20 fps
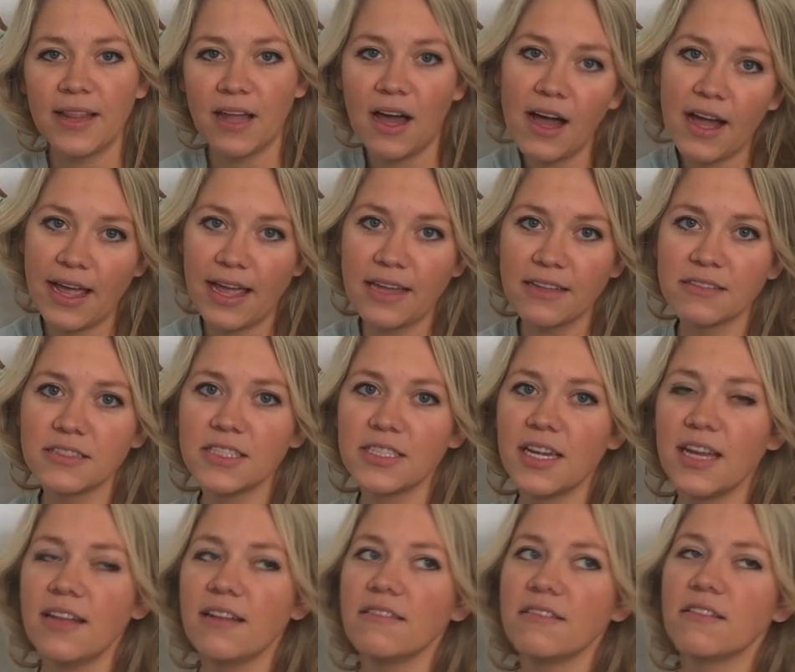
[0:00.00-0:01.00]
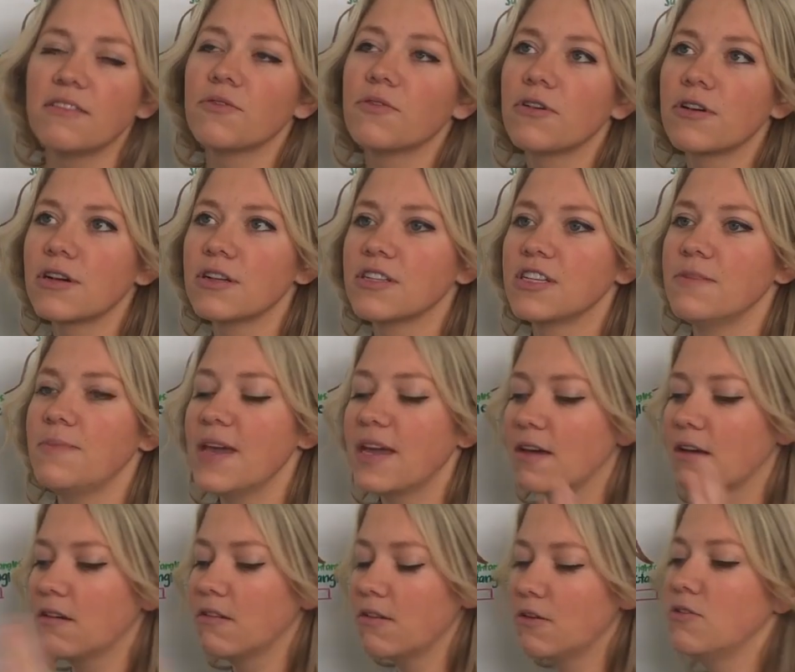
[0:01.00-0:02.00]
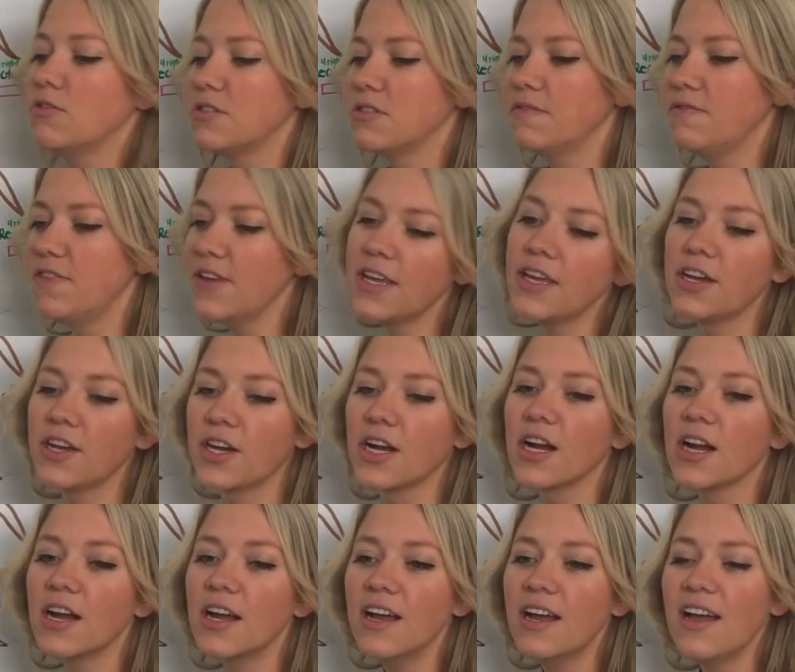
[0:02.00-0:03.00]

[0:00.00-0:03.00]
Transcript: lines, and in order to make a closed figure